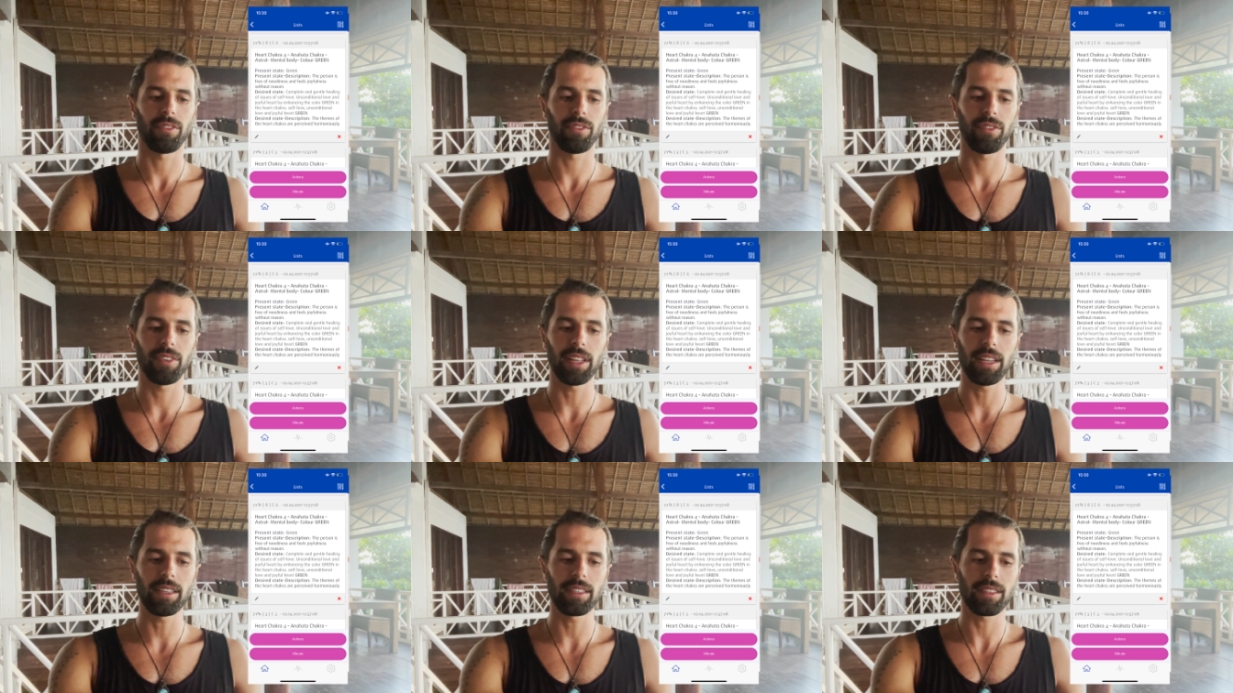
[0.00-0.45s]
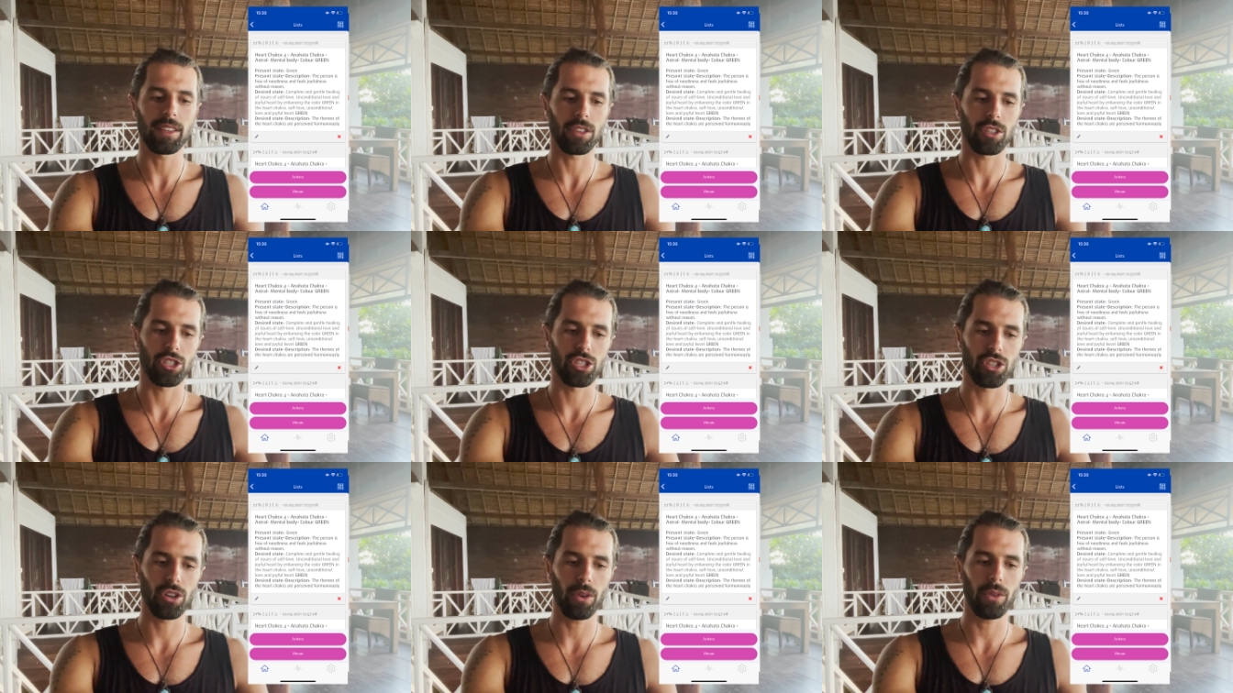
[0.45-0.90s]
feels
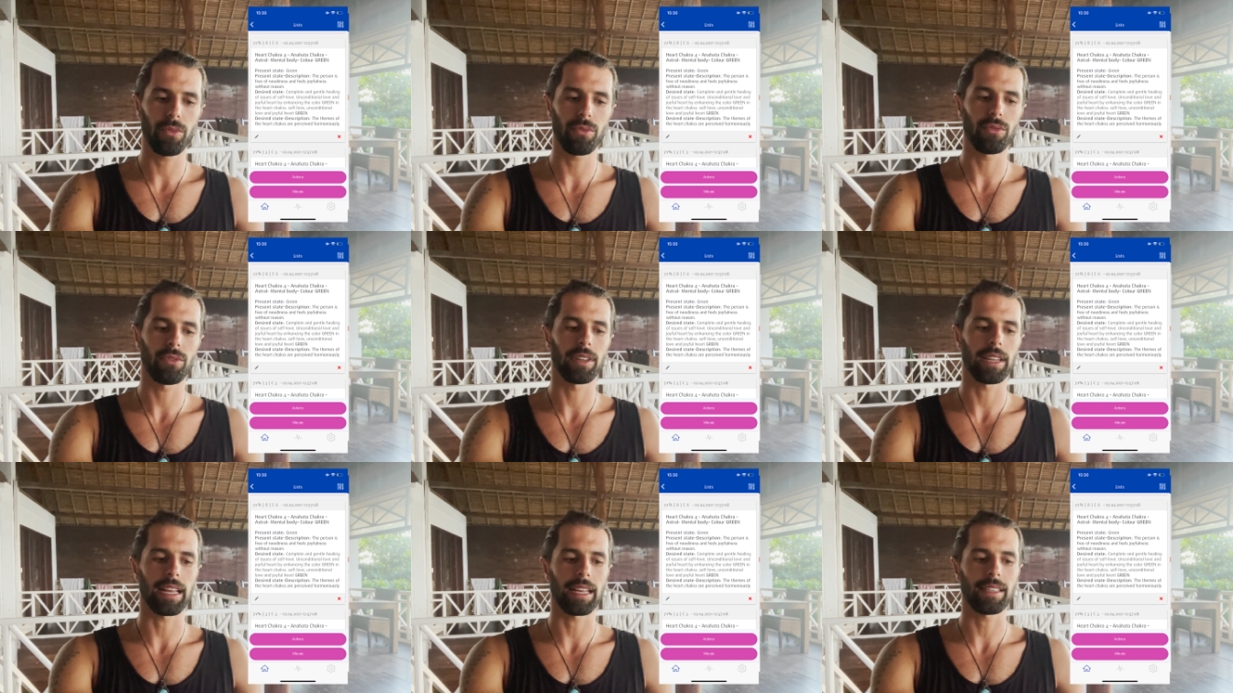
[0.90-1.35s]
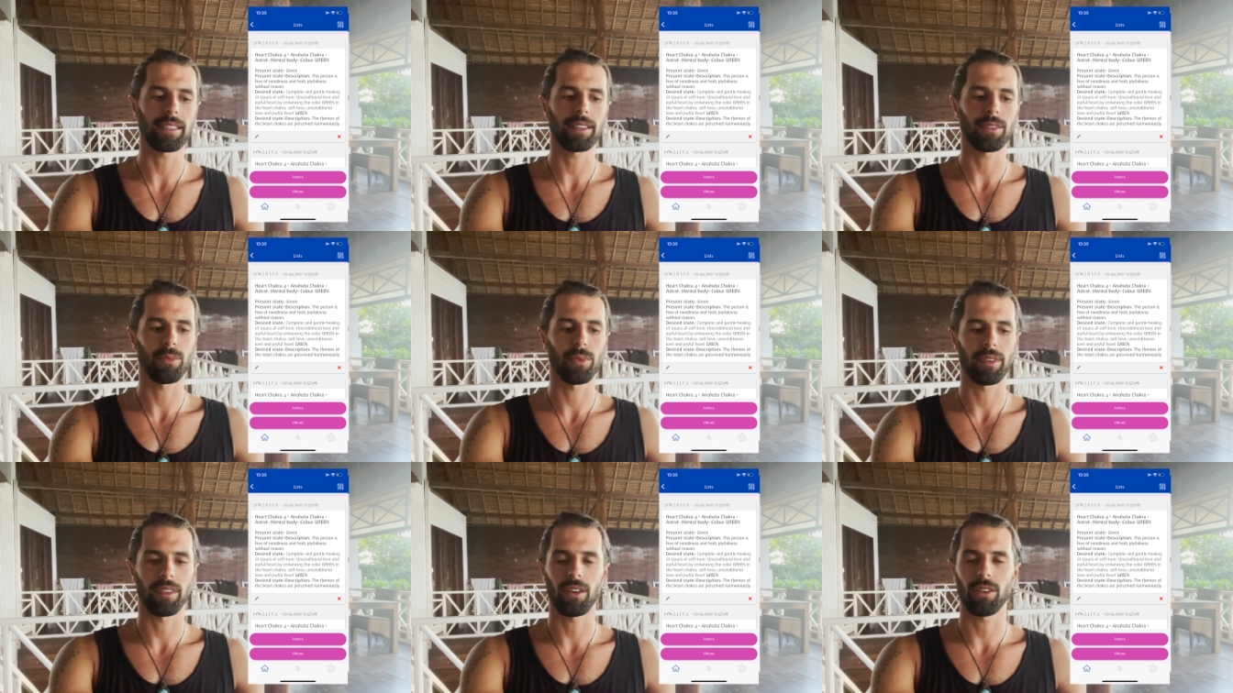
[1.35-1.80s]
joyfulness
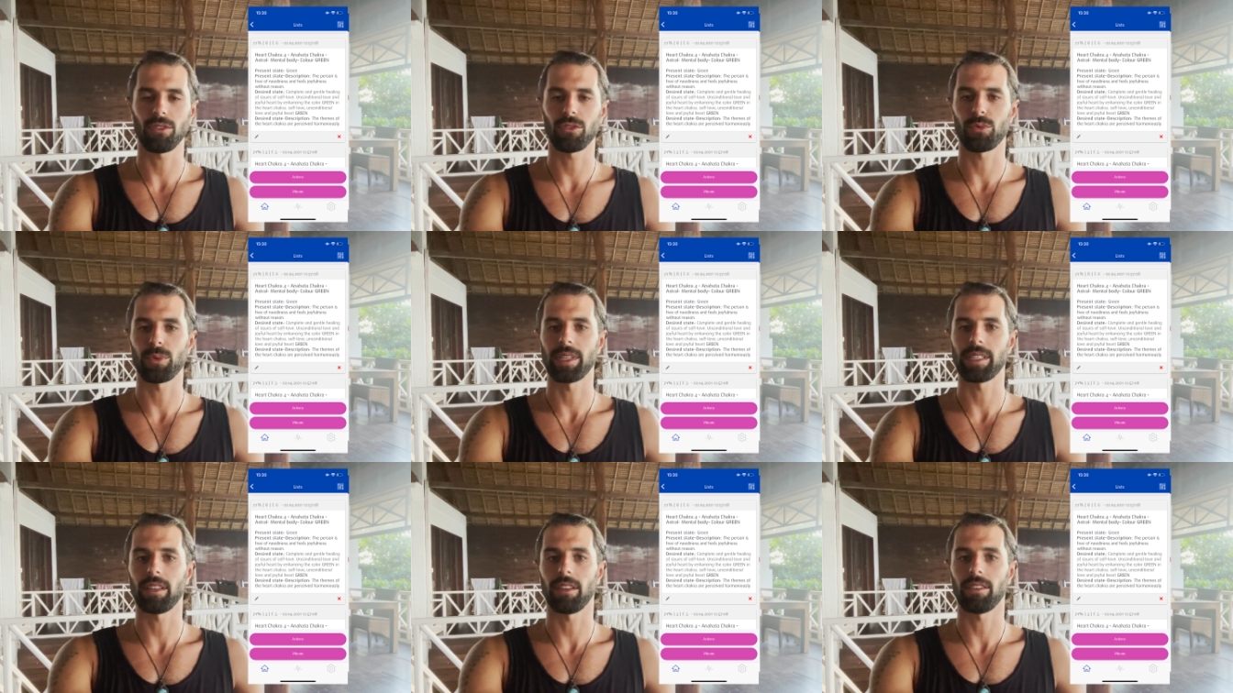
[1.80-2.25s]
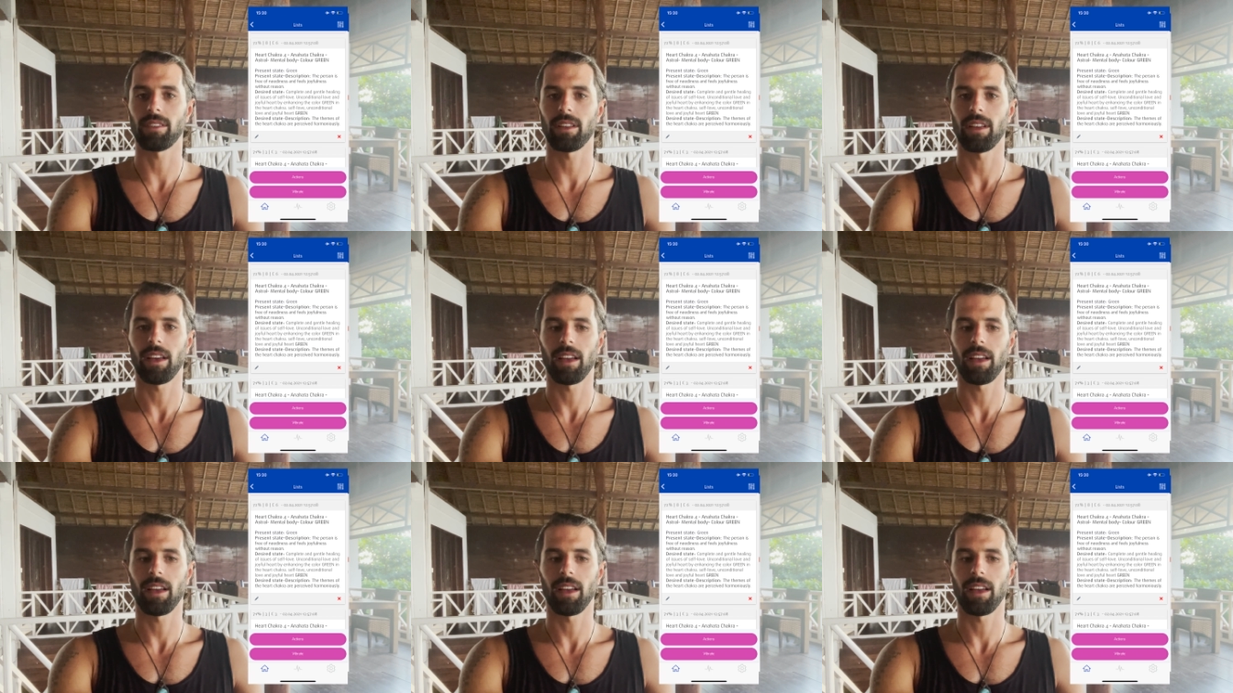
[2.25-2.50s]
without reason.